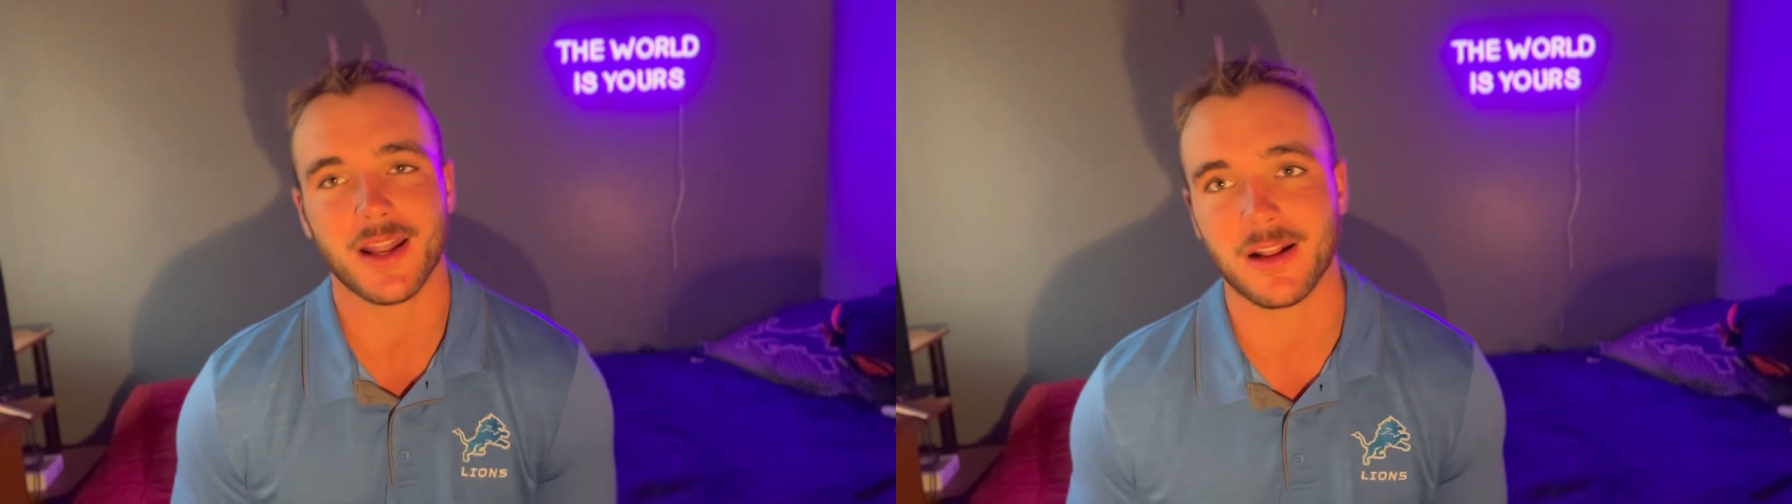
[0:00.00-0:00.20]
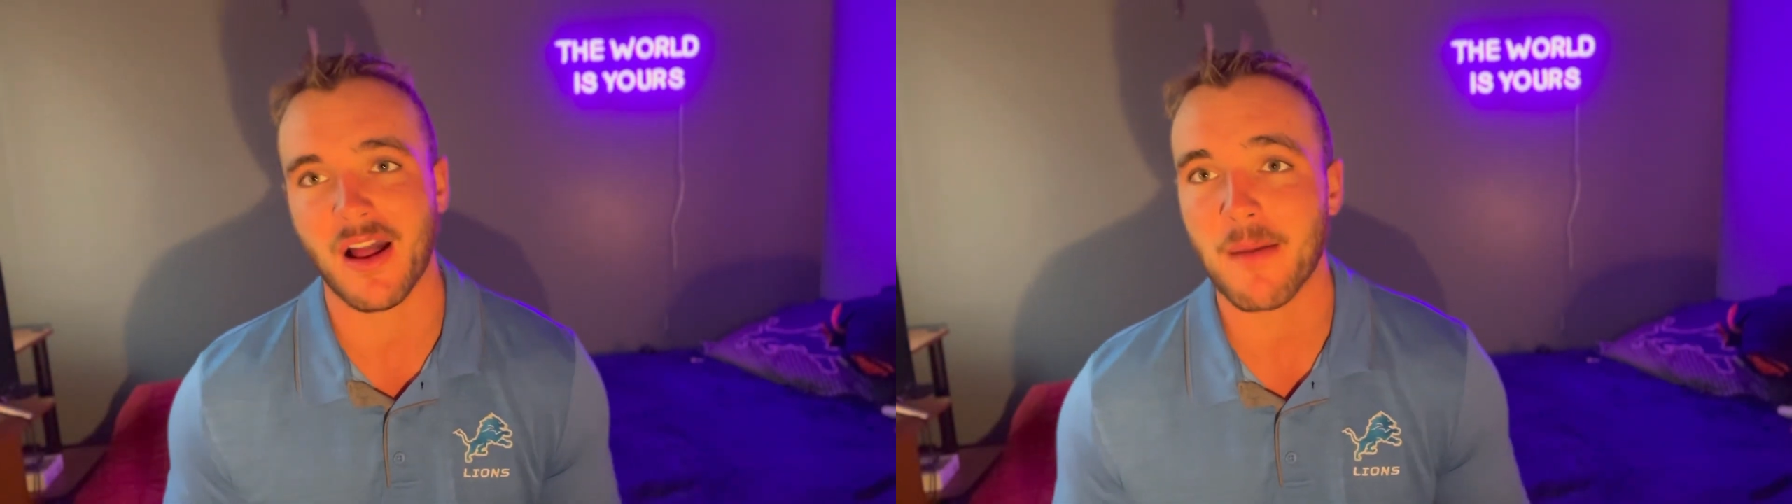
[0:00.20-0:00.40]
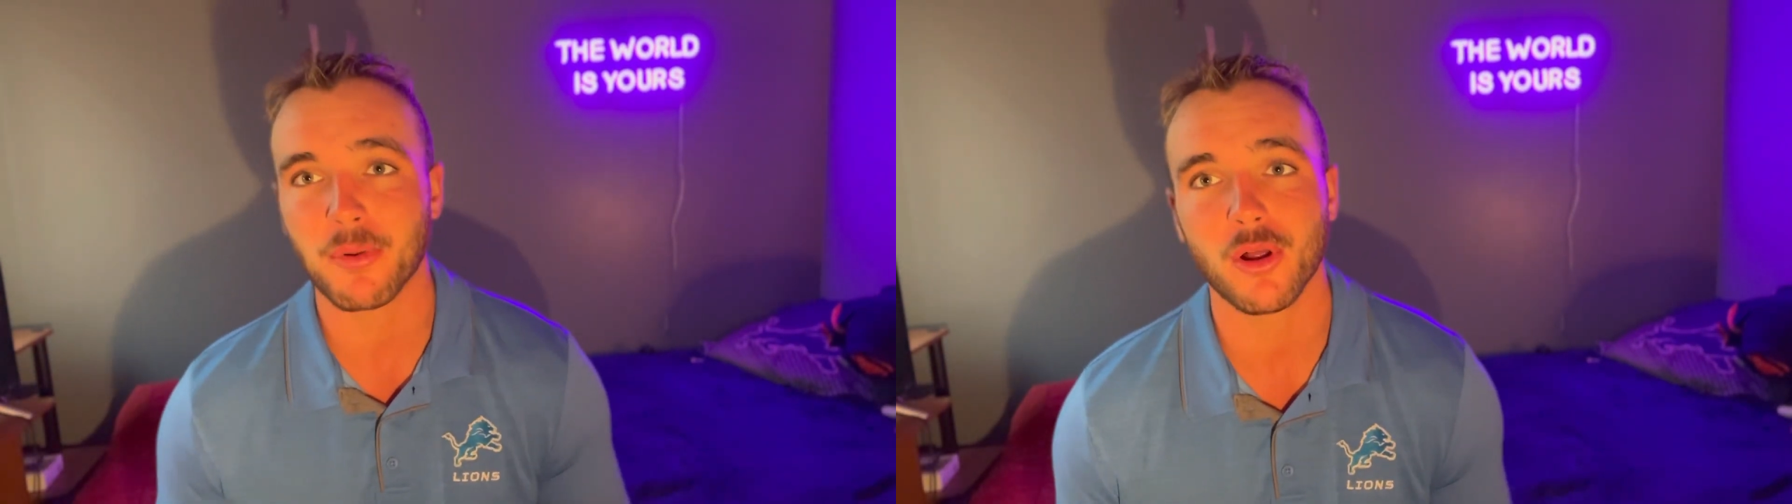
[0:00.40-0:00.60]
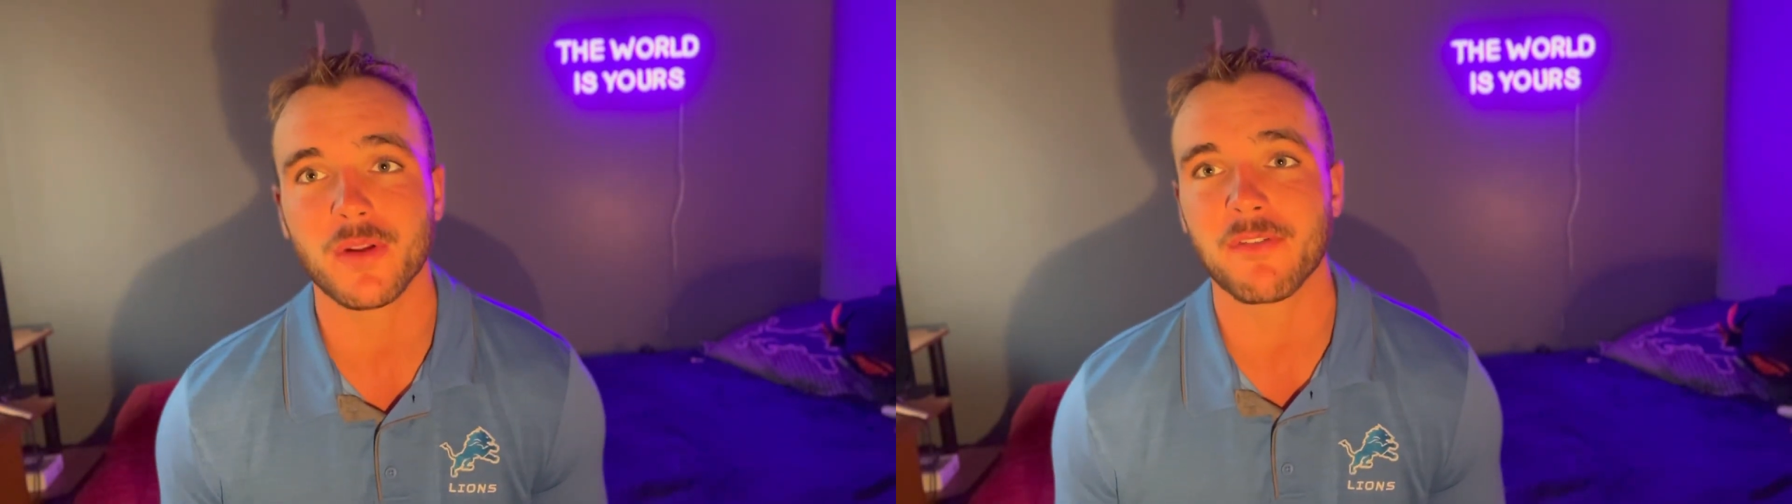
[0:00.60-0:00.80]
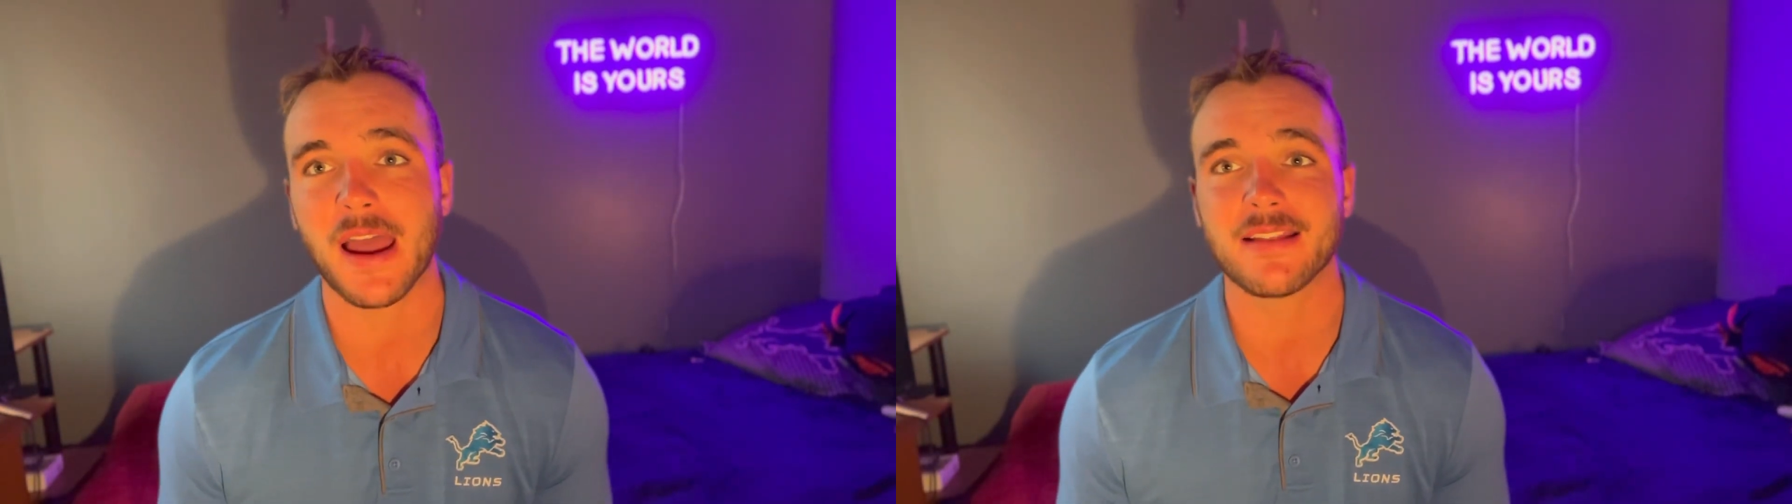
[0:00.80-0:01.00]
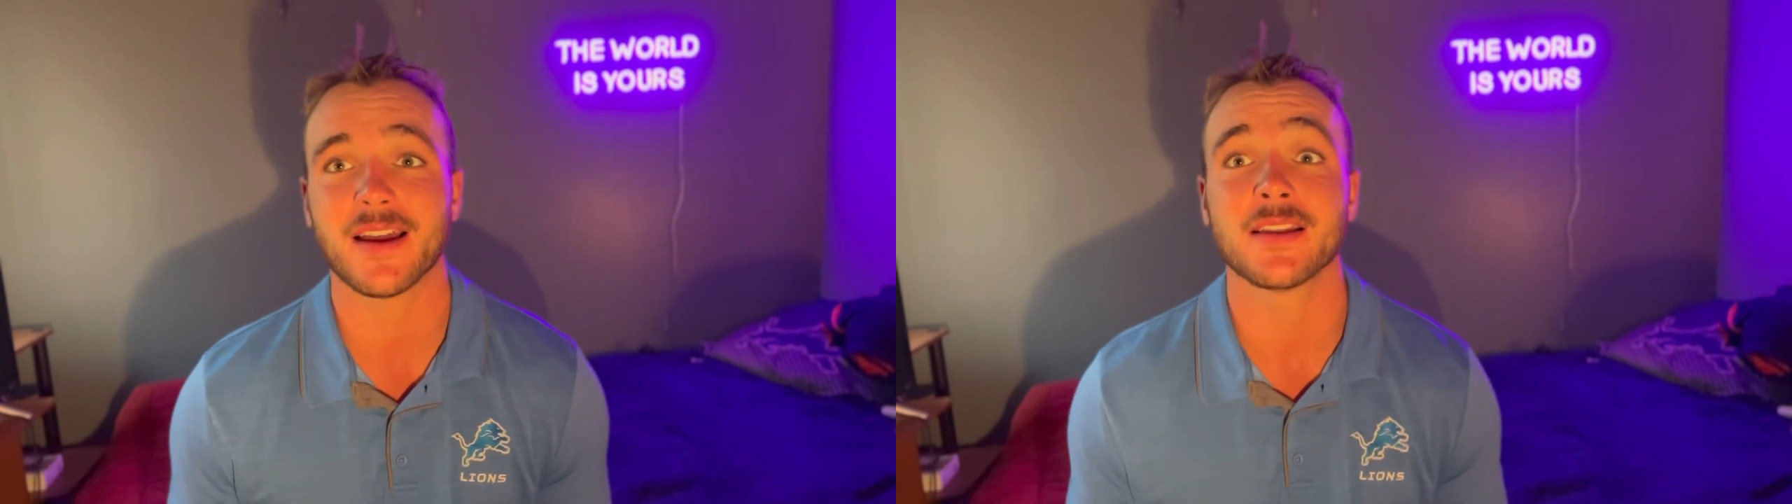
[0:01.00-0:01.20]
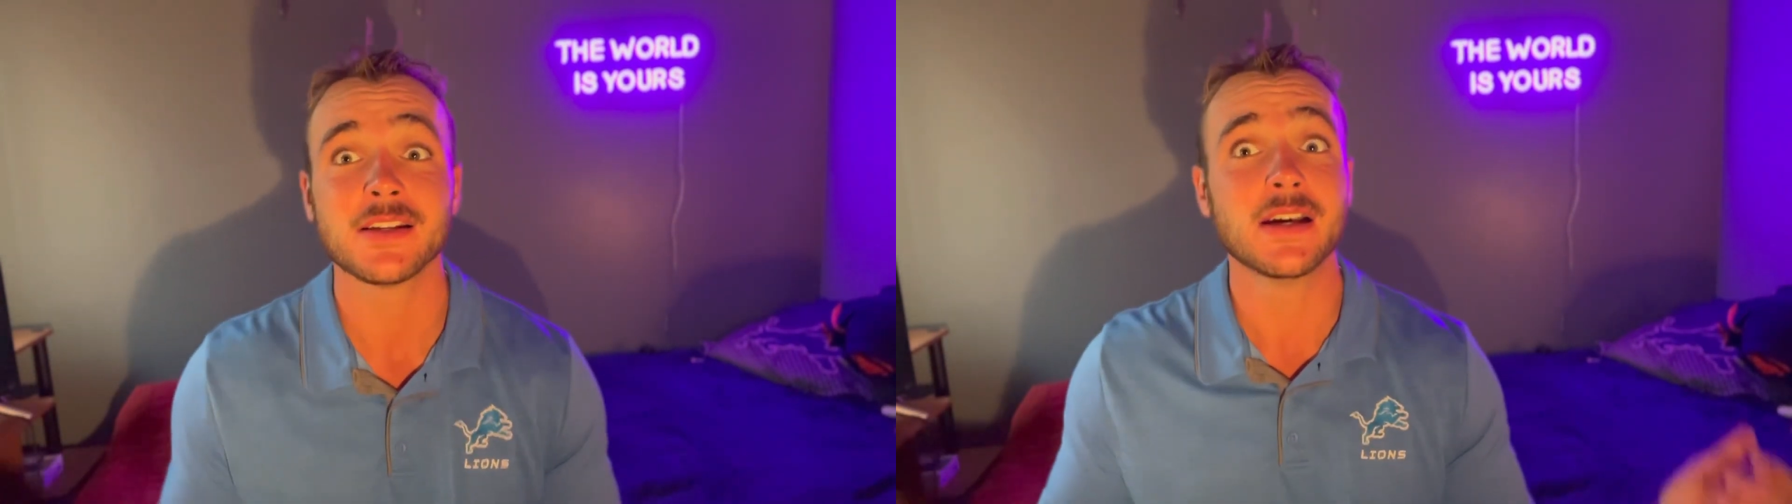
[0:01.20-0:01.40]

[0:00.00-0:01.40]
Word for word: and Halapoulivaati Vaitai.